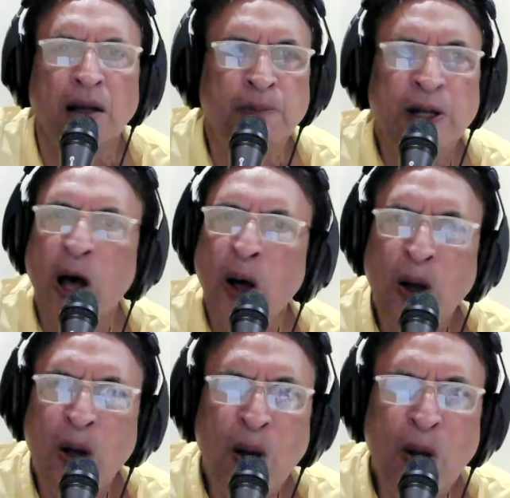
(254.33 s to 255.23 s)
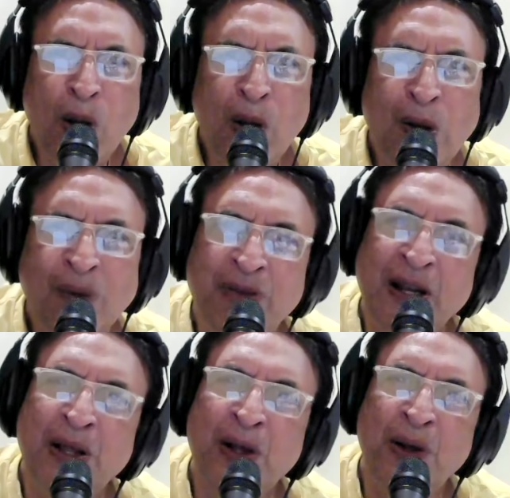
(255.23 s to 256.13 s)
Blow,
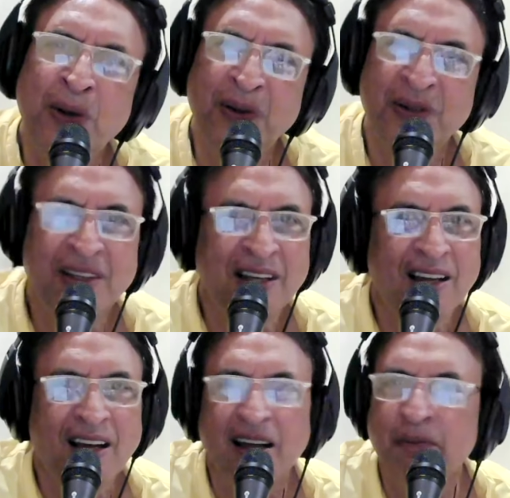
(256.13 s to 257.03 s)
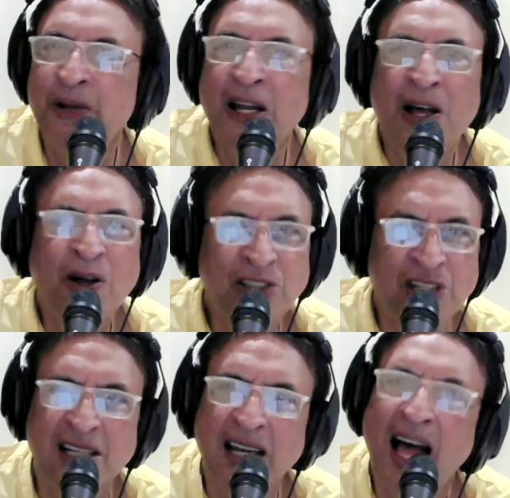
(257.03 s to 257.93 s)
blow. Blow
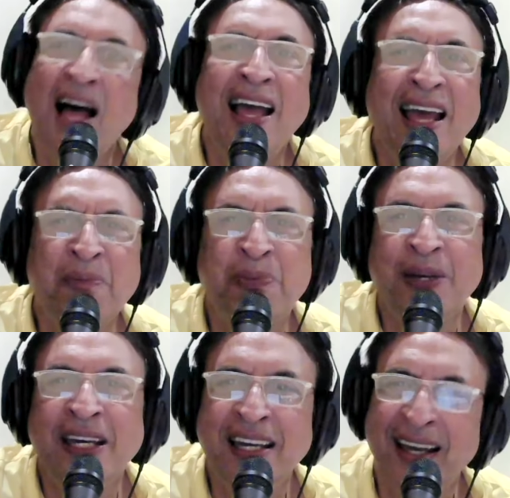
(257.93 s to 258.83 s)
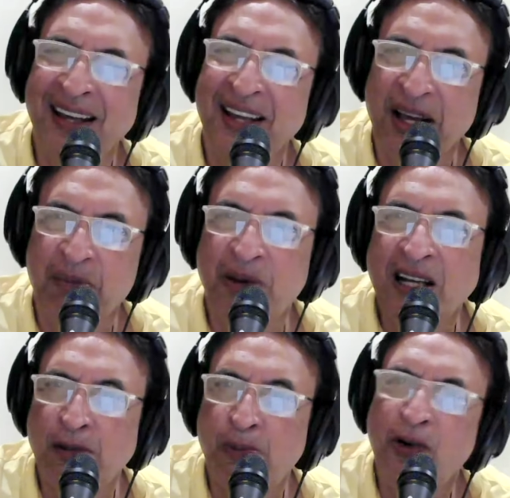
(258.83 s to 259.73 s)
till I be
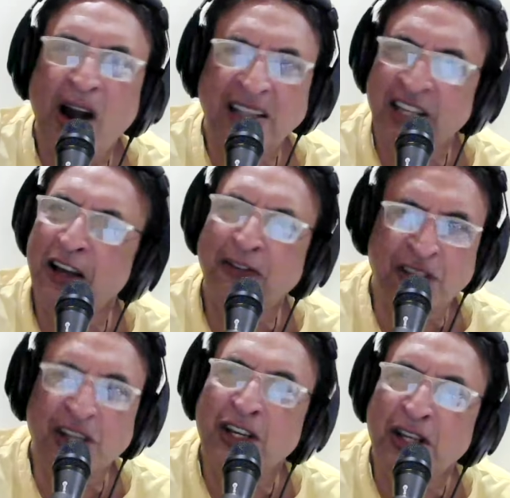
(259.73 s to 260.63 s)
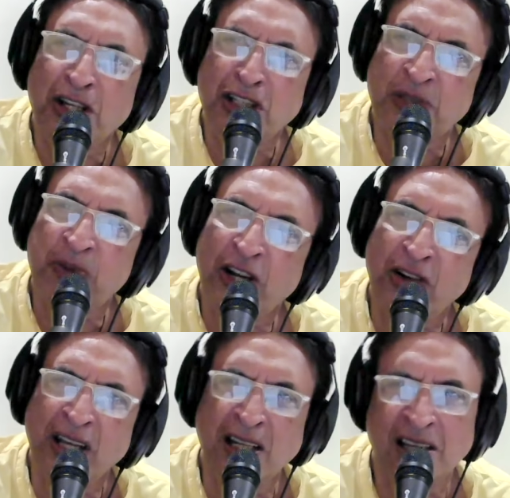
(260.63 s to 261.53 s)
but the breath of the
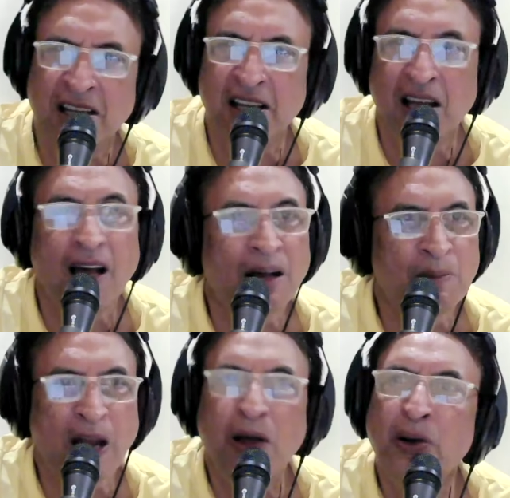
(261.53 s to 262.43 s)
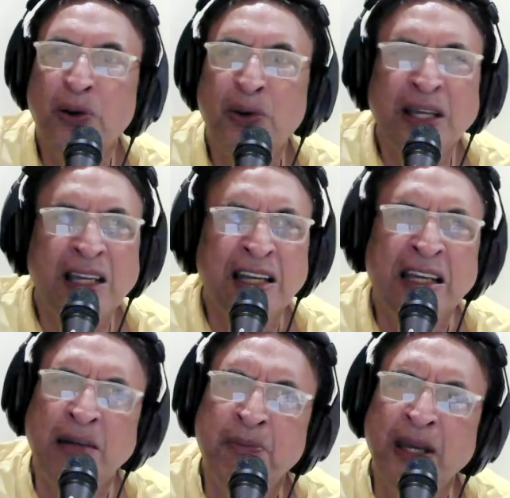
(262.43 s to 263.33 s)
Spirit blowing
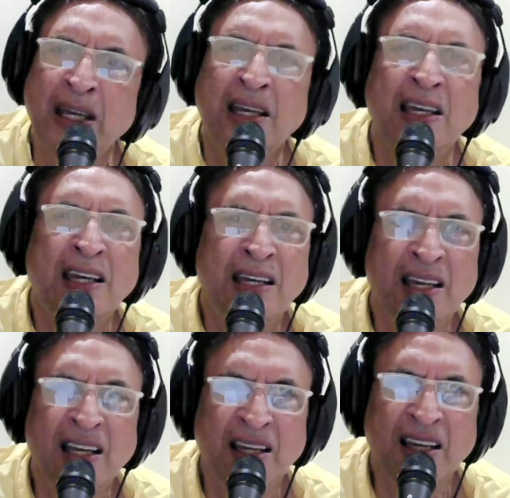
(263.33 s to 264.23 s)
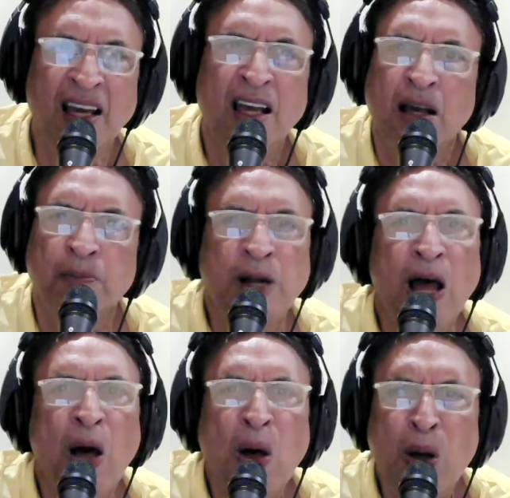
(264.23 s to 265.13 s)
in me.
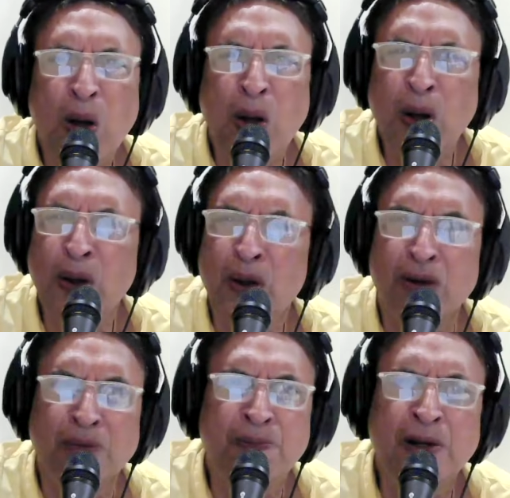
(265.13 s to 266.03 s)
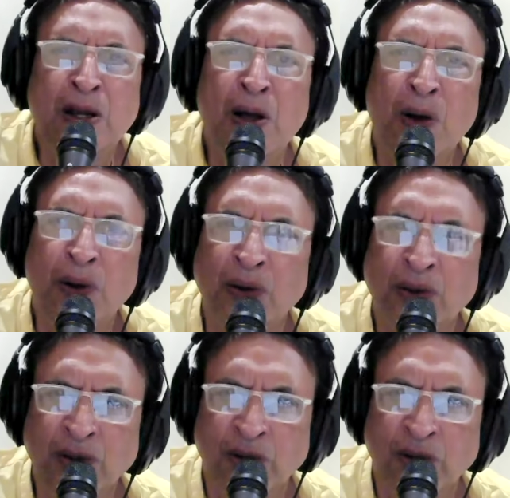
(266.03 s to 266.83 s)
Blow, blow,